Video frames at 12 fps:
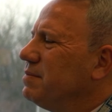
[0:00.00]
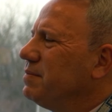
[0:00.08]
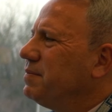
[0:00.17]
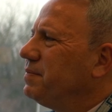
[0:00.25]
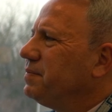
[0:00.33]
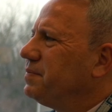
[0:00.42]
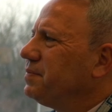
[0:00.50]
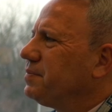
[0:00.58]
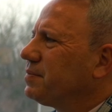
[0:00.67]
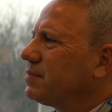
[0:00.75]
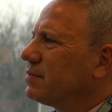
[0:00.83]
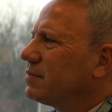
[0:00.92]

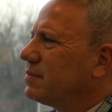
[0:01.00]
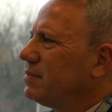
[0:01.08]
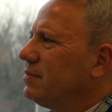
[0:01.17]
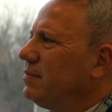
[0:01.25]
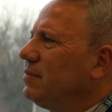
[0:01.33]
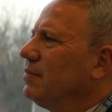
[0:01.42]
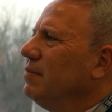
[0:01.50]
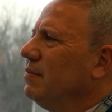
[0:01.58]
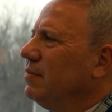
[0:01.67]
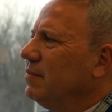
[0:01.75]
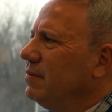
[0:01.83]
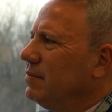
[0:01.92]

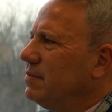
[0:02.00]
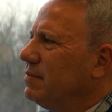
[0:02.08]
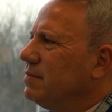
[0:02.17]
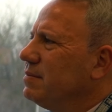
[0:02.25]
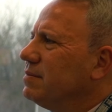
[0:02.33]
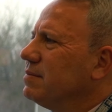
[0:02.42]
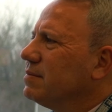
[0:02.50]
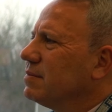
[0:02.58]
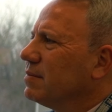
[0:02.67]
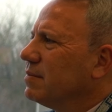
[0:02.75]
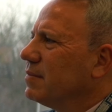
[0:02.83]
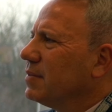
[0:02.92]

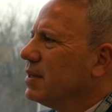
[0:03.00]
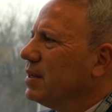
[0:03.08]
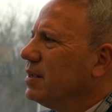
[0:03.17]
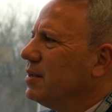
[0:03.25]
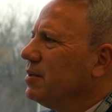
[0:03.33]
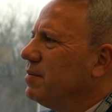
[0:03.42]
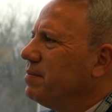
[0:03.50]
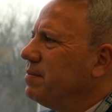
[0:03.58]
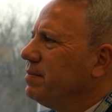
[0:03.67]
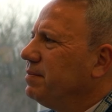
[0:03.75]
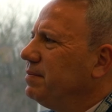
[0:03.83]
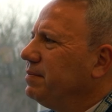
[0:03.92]

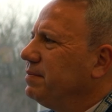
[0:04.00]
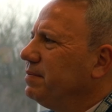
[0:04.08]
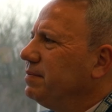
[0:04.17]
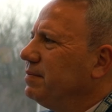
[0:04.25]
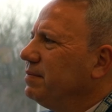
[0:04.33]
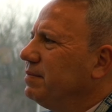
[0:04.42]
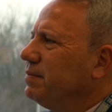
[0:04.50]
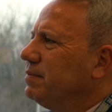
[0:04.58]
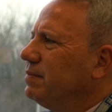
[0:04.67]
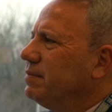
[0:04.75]
The person shown says nothing.